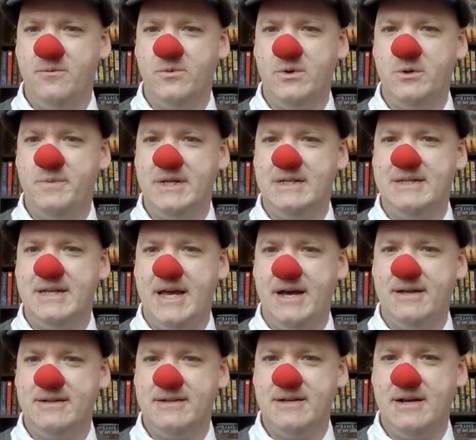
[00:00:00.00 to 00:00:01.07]
We'll be
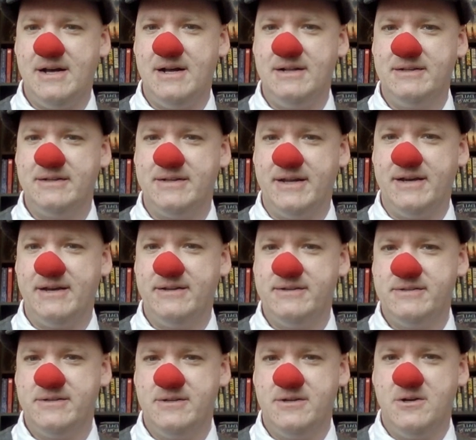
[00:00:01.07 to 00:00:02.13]
down, hull
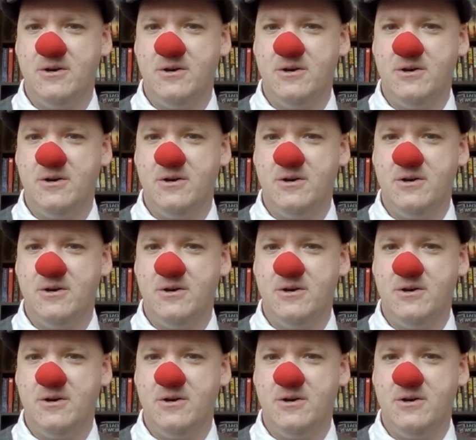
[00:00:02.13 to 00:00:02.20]
down,